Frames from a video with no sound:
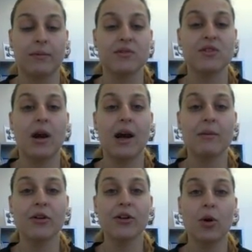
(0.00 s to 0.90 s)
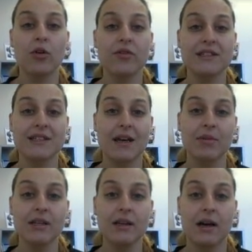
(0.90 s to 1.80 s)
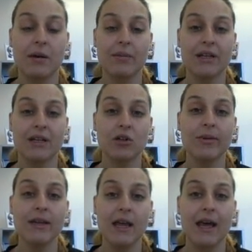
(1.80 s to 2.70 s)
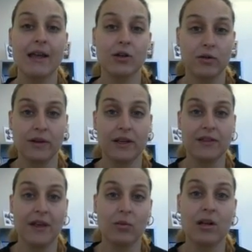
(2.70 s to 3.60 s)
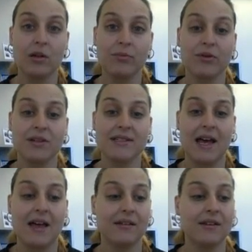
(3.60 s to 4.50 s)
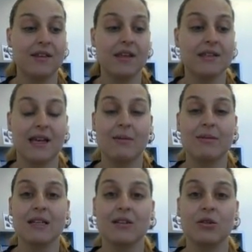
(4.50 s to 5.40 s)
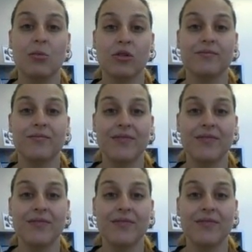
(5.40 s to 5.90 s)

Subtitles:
so I'm going to go over the template in a little bit, and hopefully that will help you understand the assignment a little more.